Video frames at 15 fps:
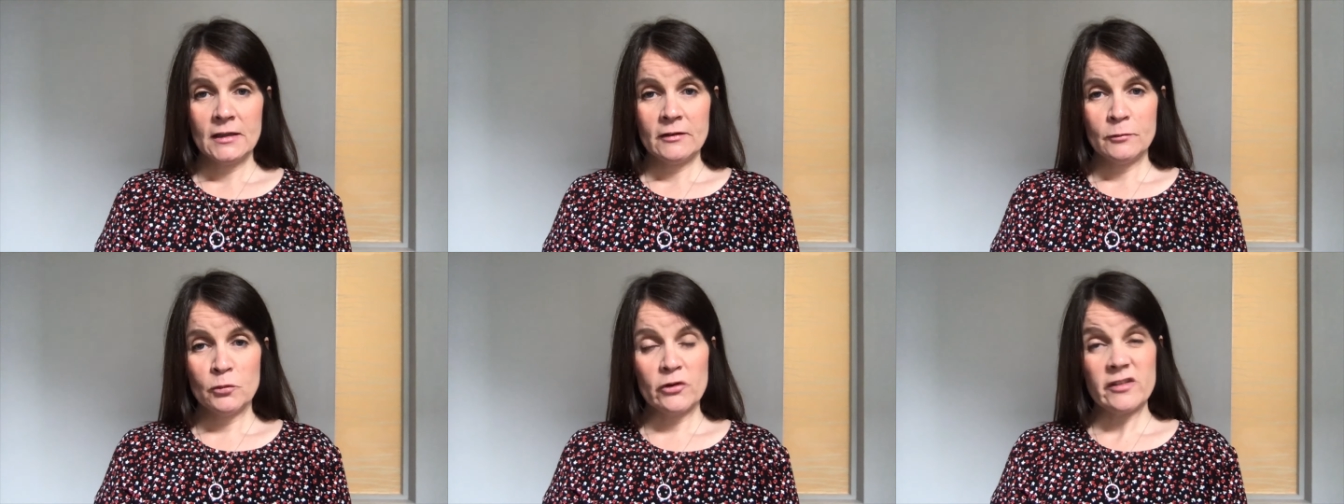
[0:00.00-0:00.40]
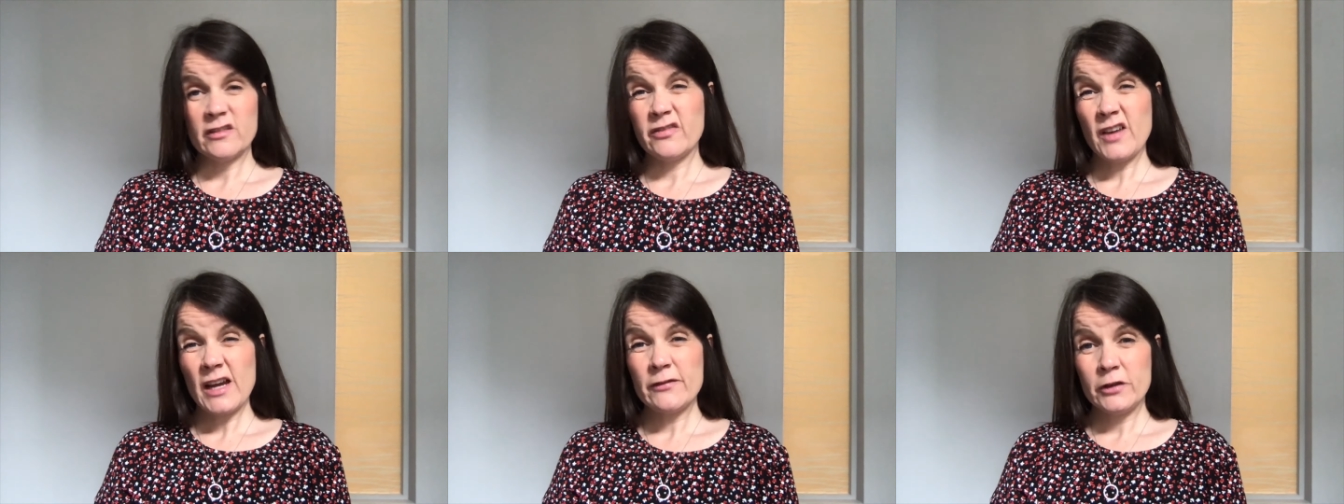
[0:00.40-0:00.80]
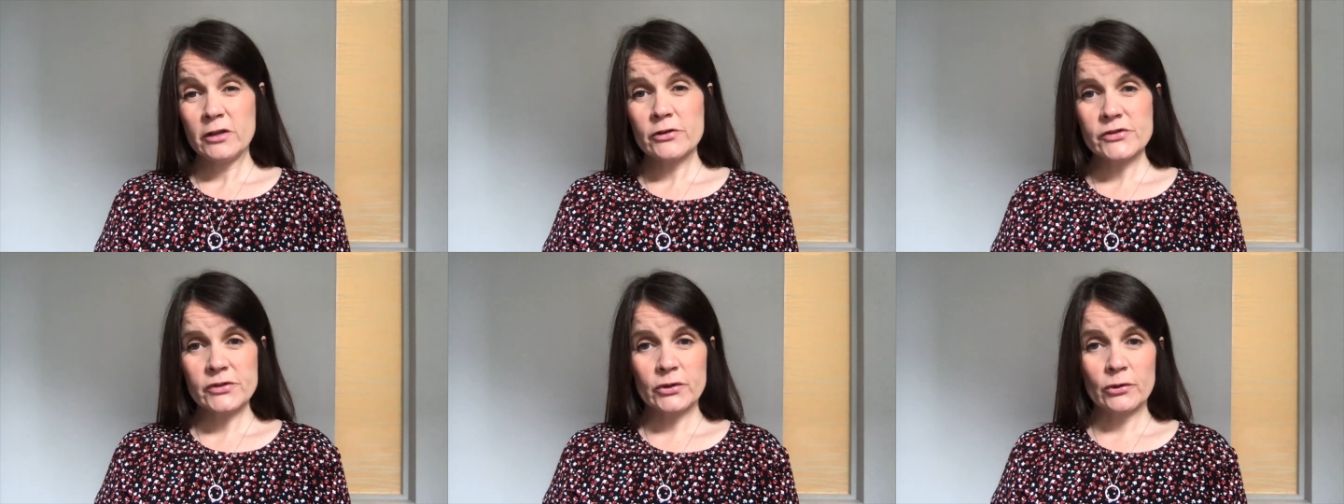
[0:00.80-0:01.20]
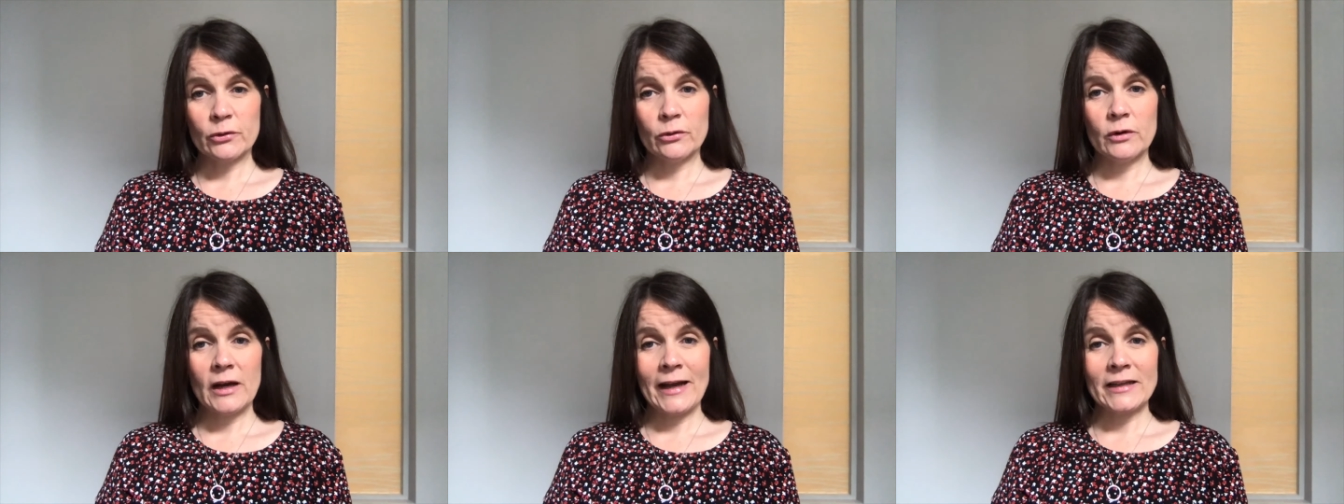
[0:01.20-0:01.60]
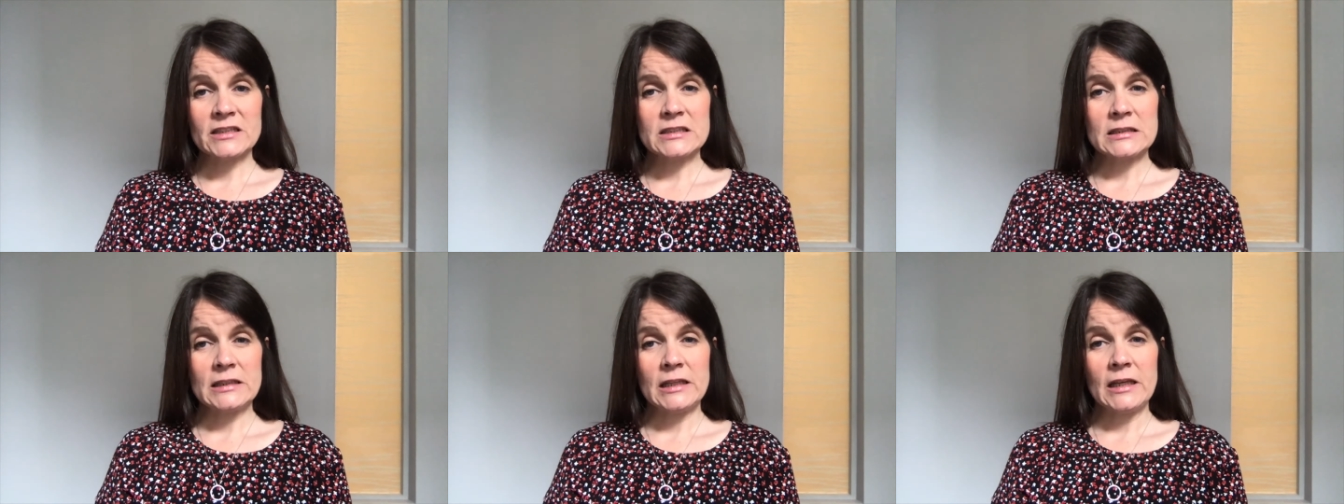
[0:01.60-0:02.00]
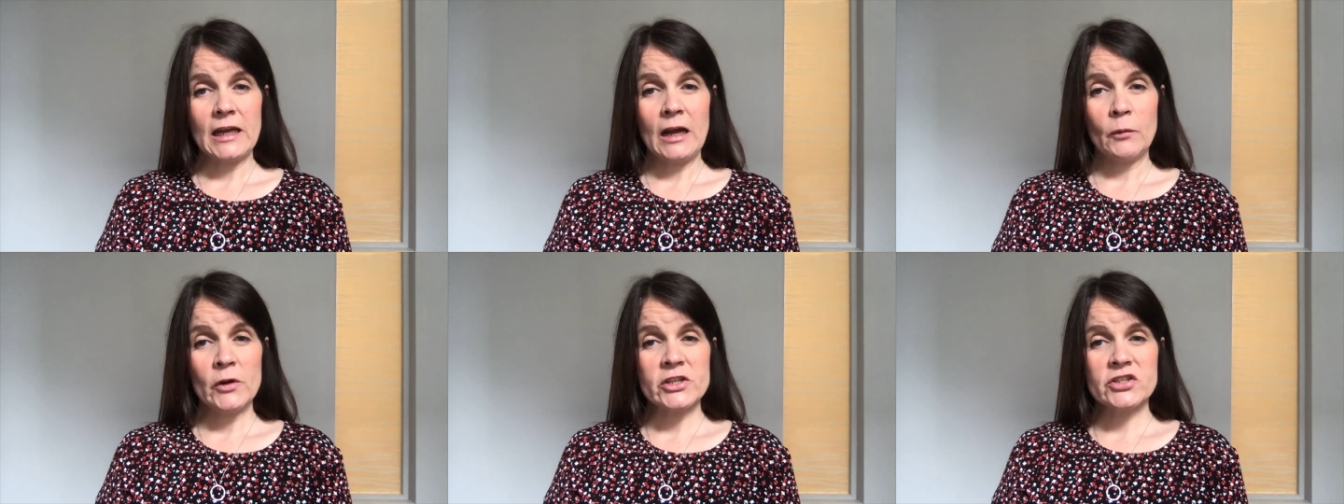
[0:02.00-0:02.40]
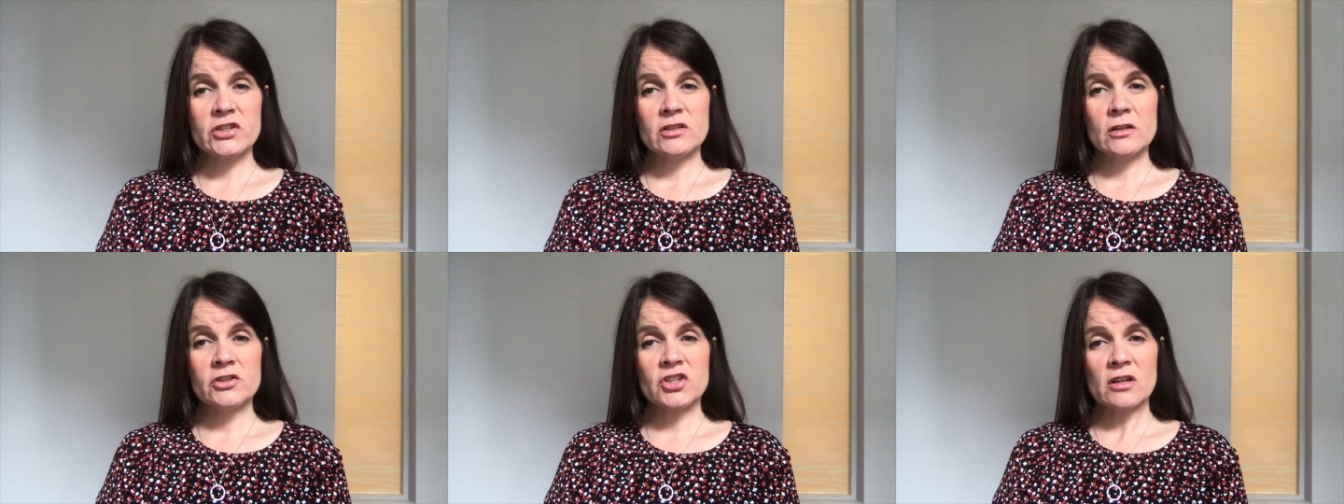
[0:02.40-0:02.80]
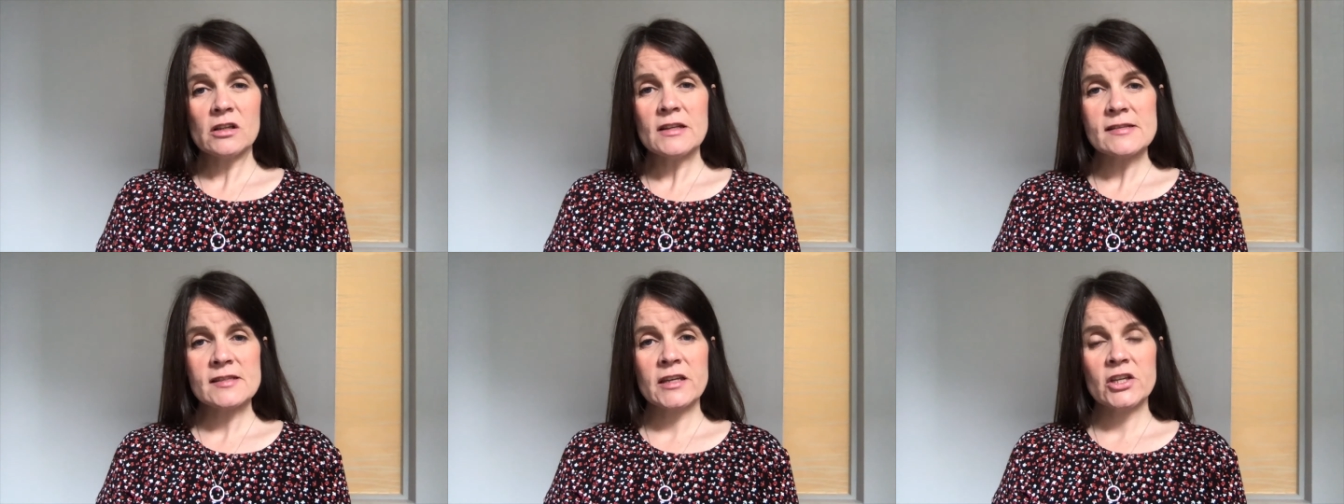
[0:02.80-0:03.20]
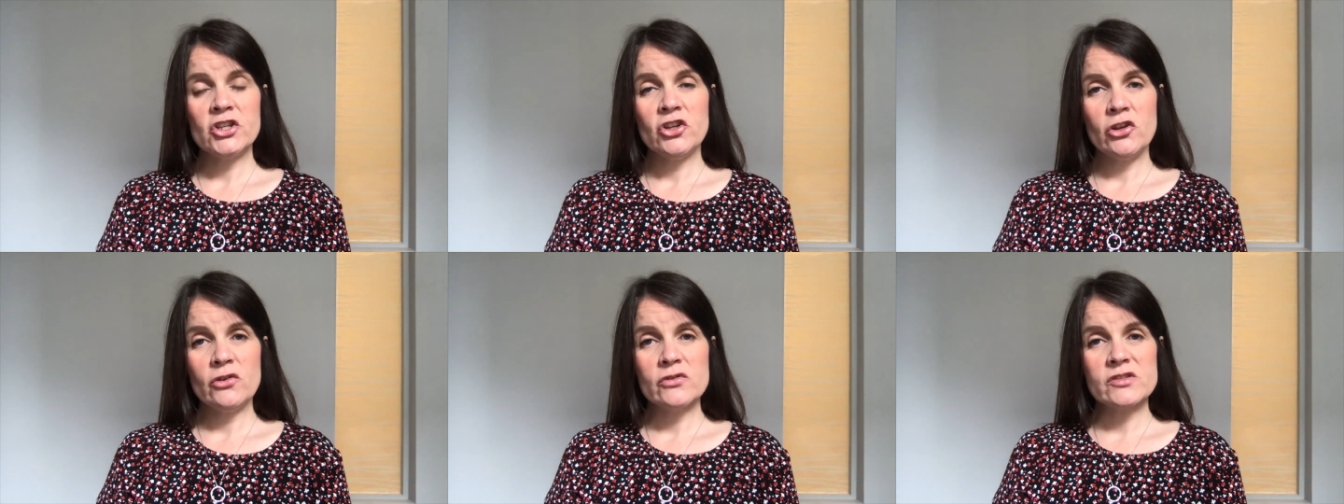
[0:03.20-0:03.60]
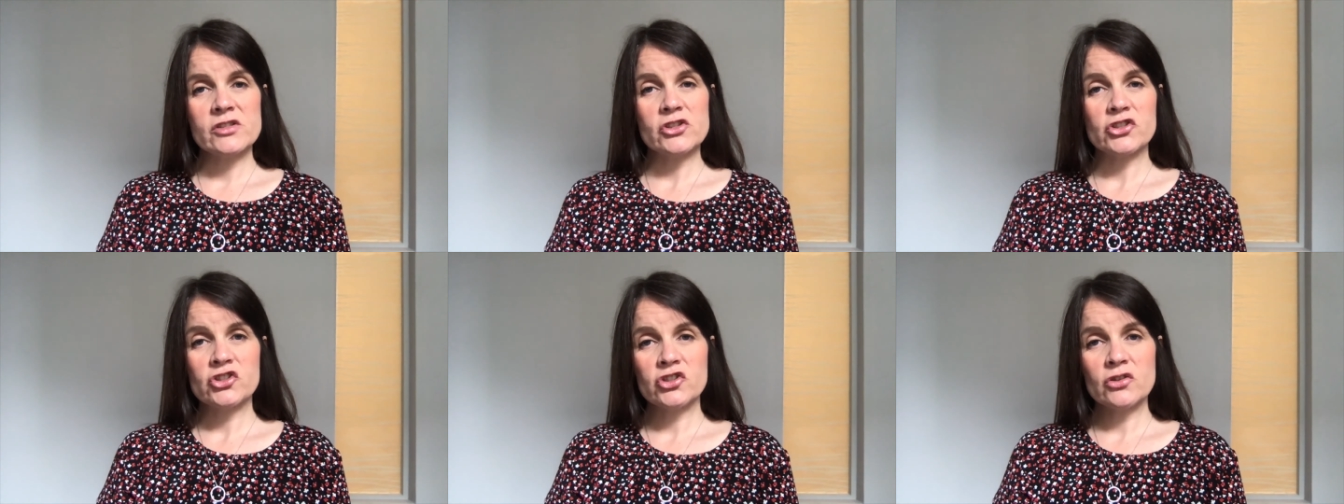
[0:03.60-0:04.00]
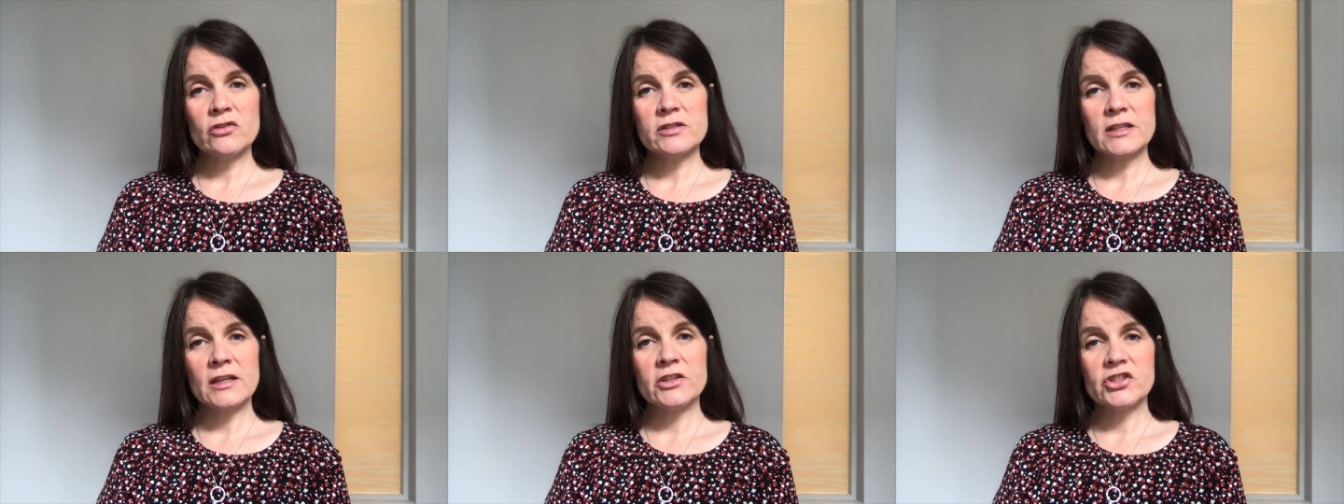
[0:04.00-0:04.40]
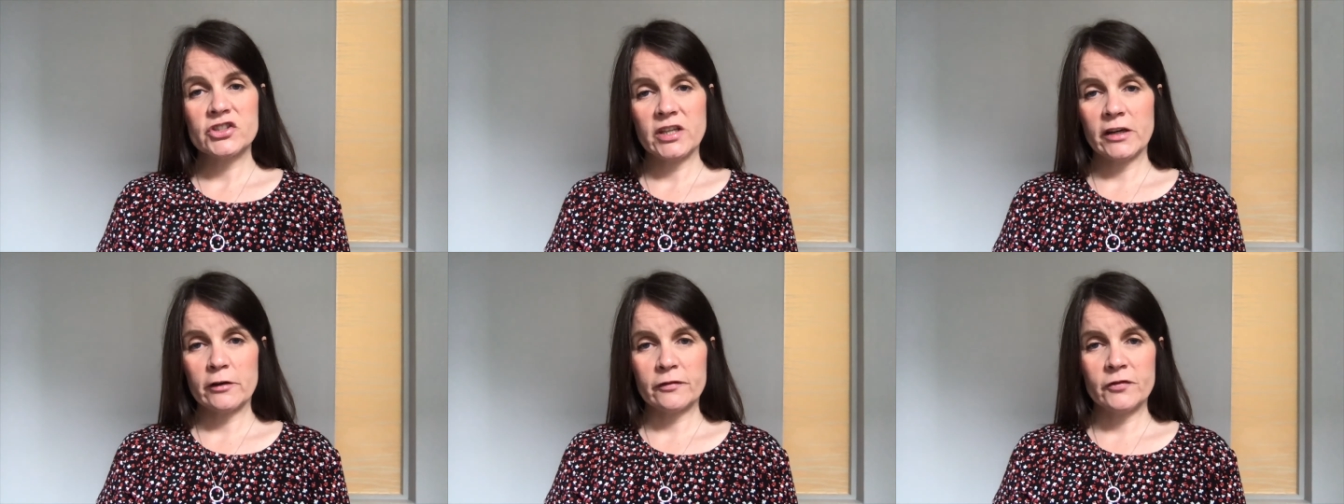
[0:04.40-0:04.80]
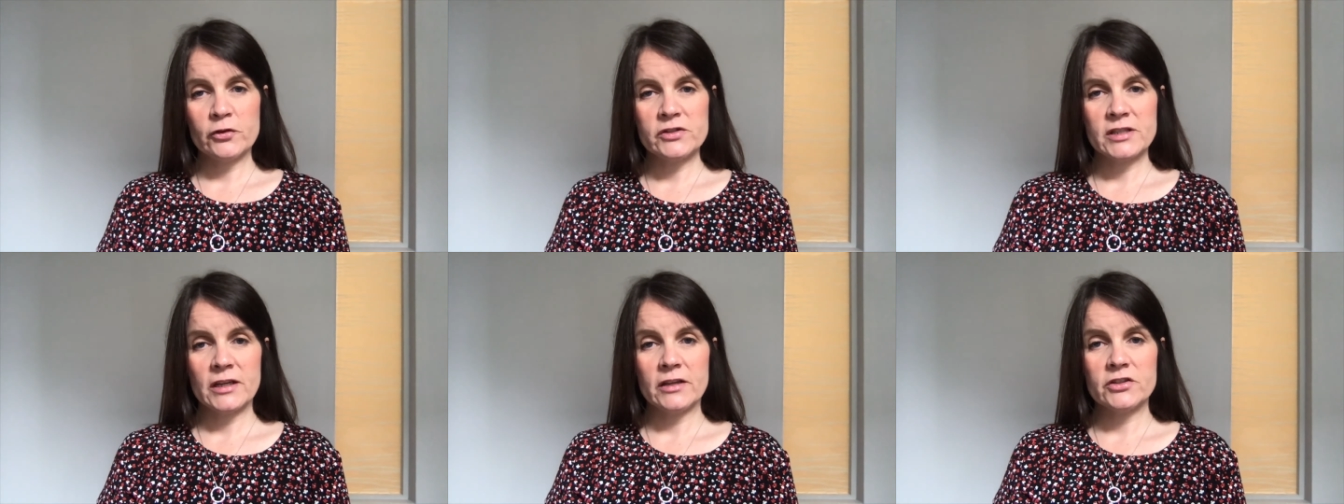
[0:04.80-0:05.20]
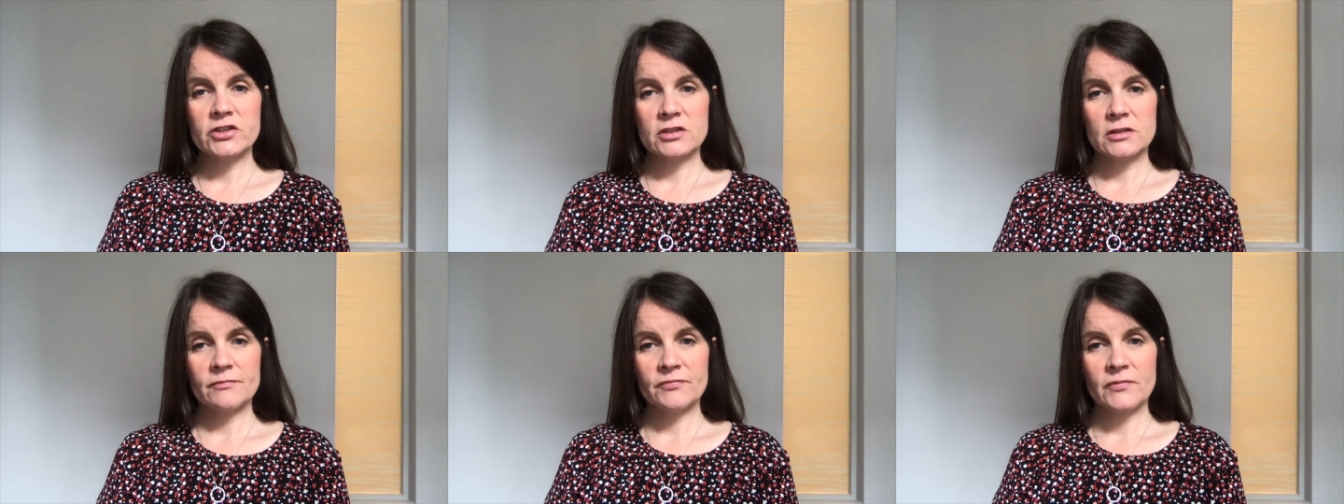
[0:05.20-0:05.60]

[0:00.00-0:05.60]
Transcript: more than 5 years ago actually, which journalists can use to shoot and share footage.